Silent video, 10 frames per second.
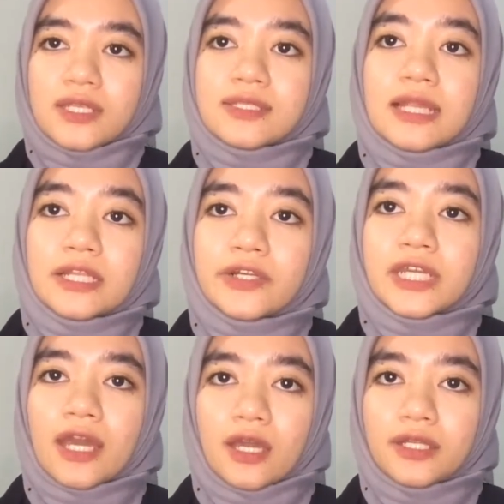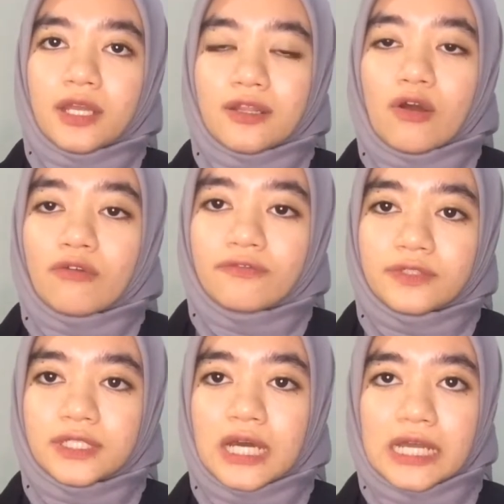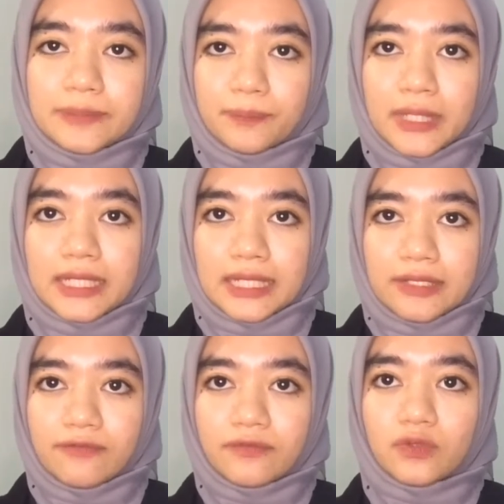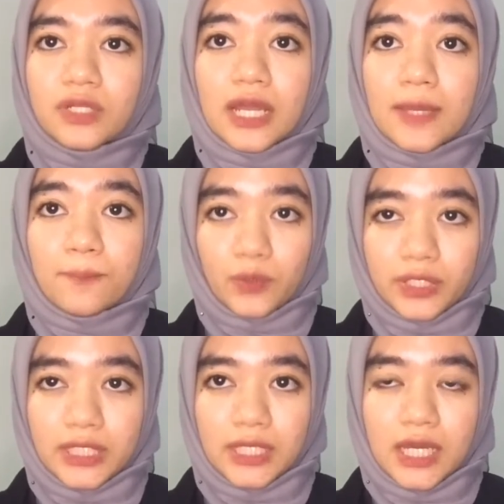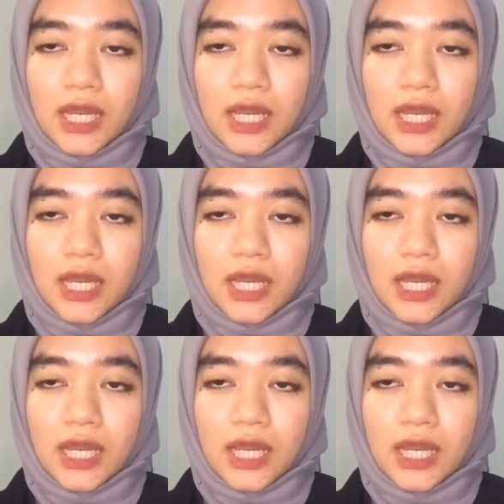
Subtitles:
salary cut and offer unpaid leave to their employees.